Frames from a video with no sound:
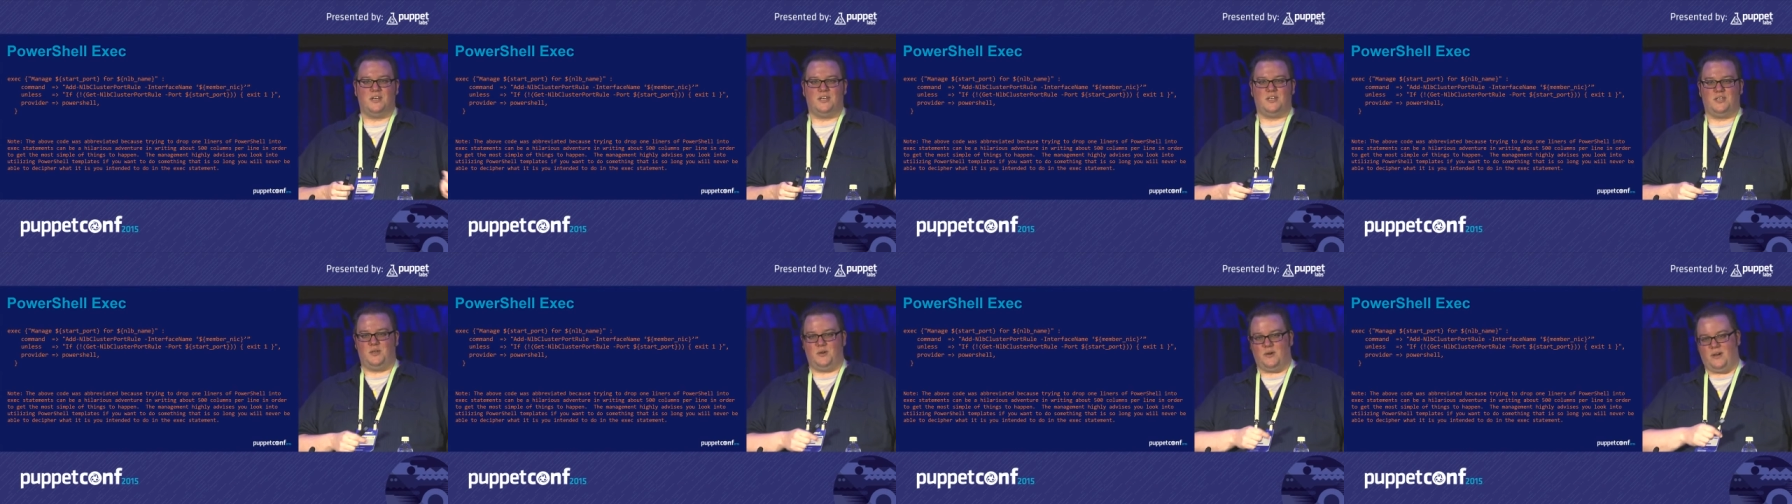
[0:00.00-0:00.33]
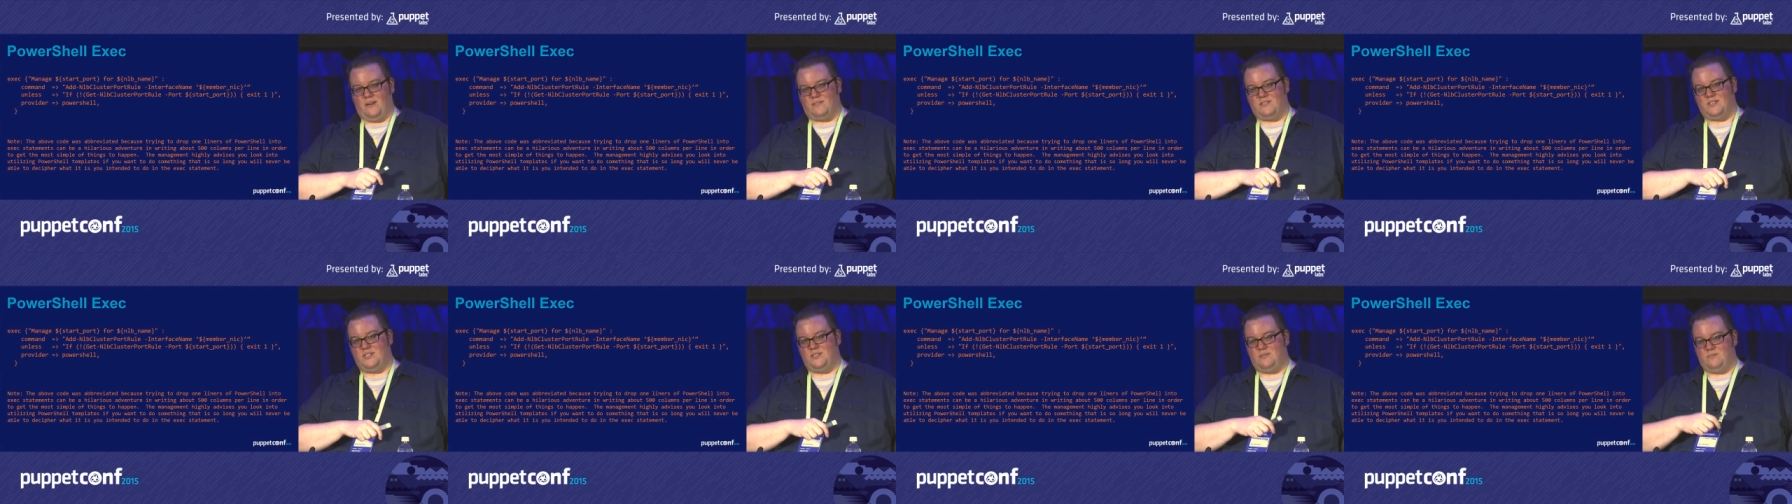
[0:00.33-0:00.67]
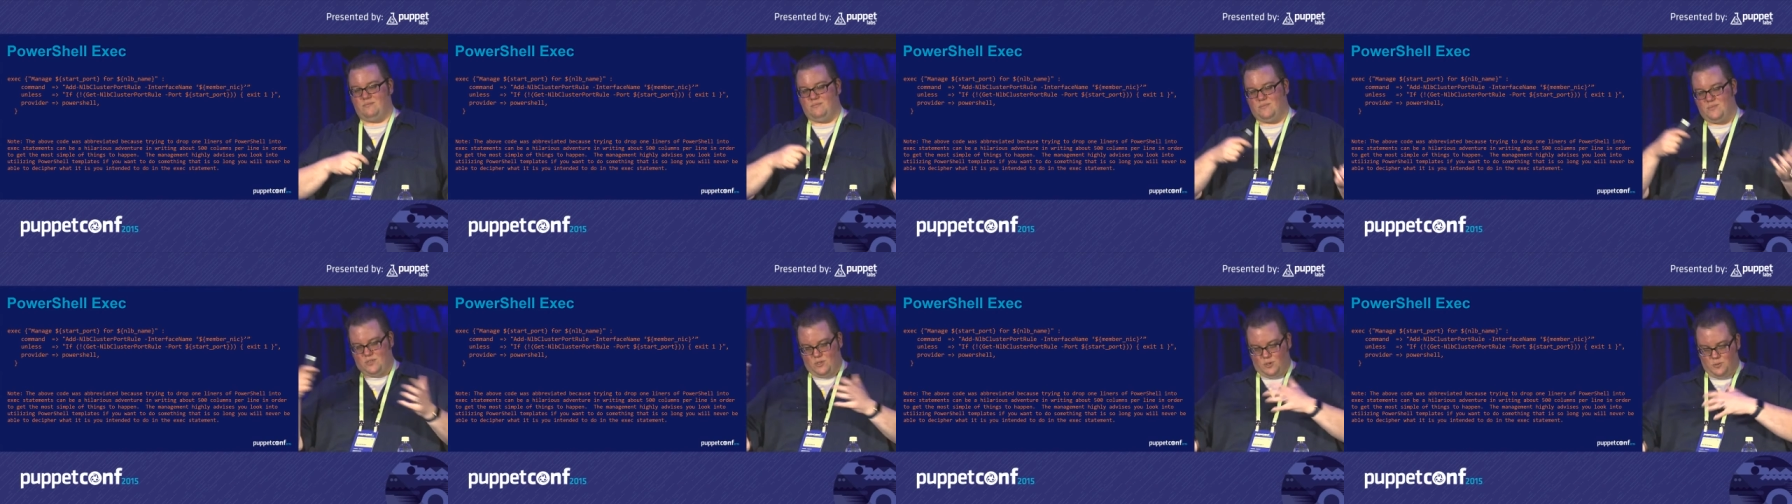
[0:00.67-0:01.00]
you have to
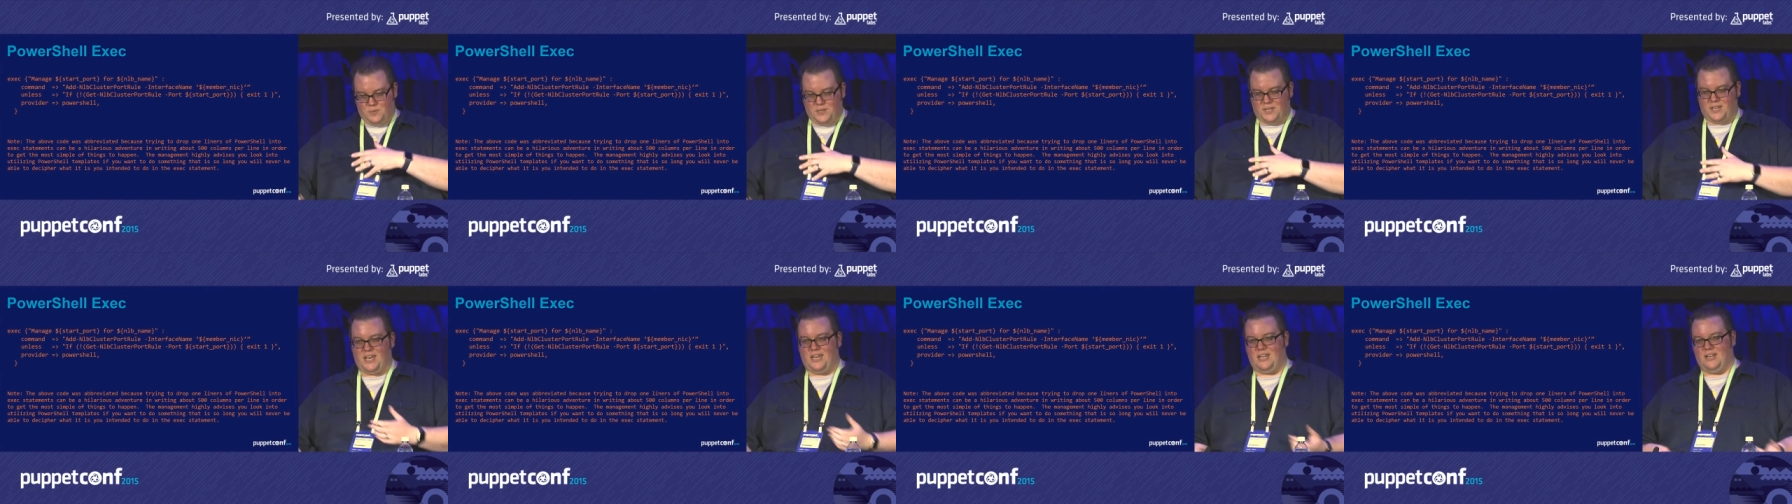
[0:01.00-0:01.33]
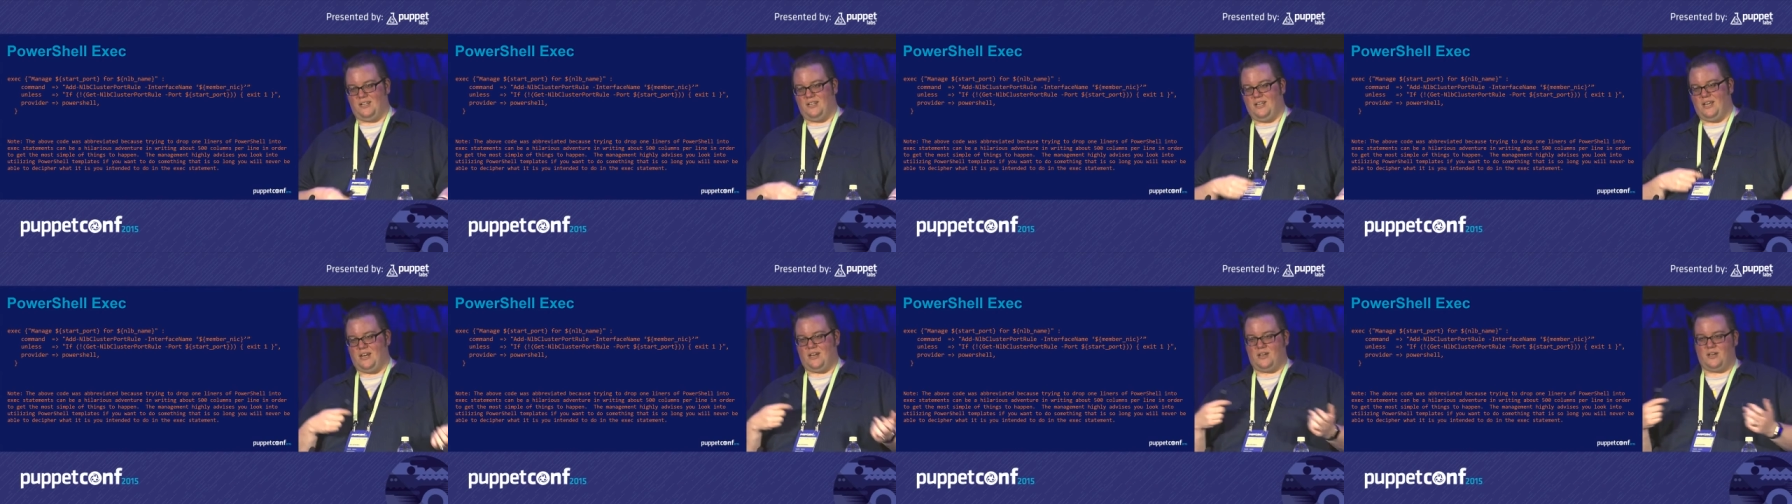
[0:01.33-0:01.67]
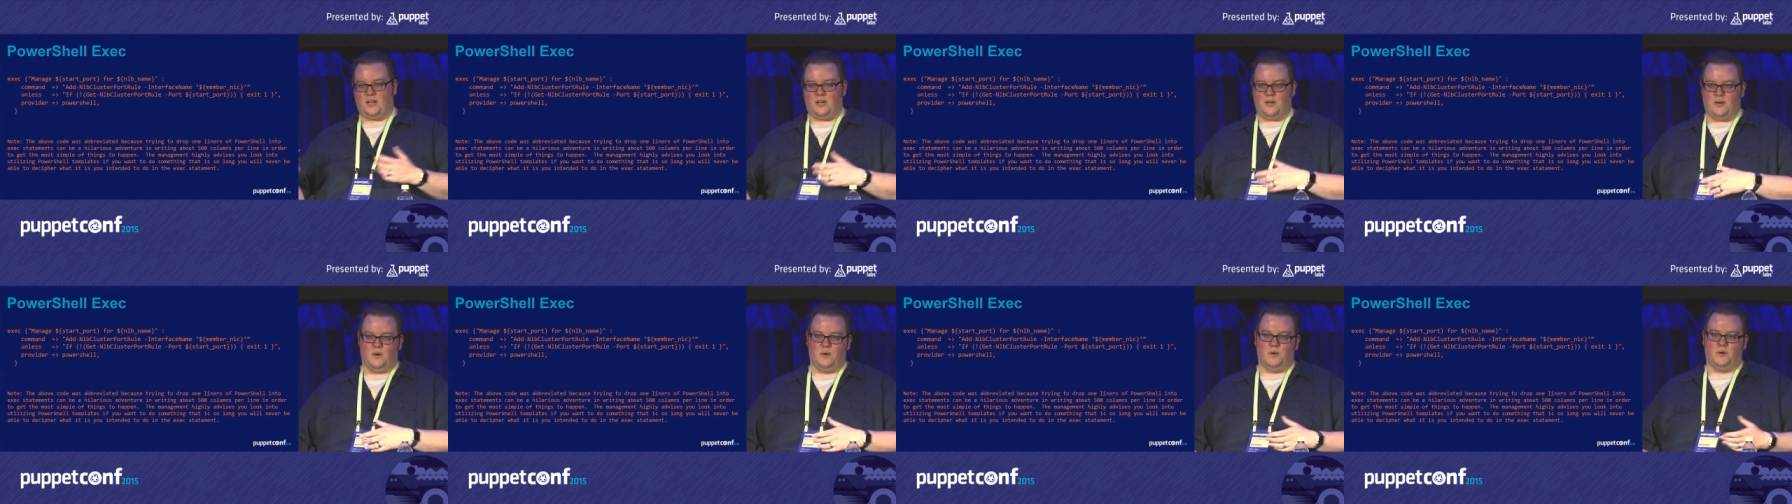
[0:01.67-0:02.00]
duplicate a lot of
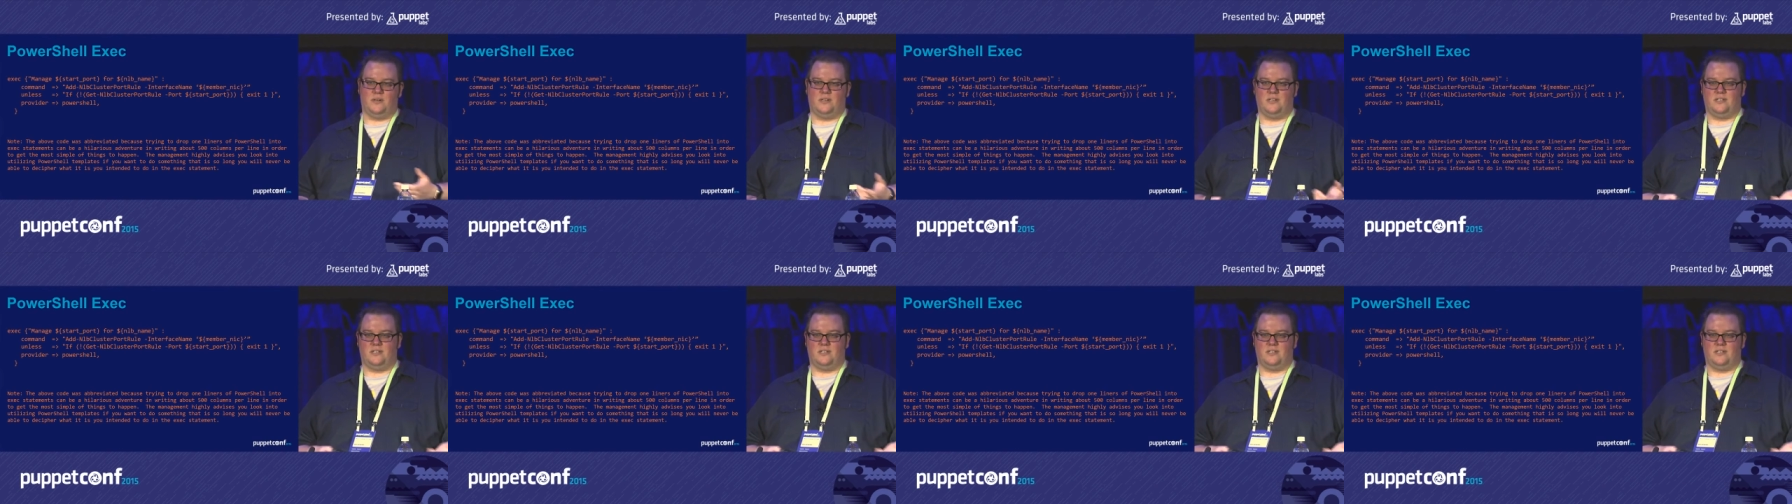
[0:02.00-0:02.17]
code.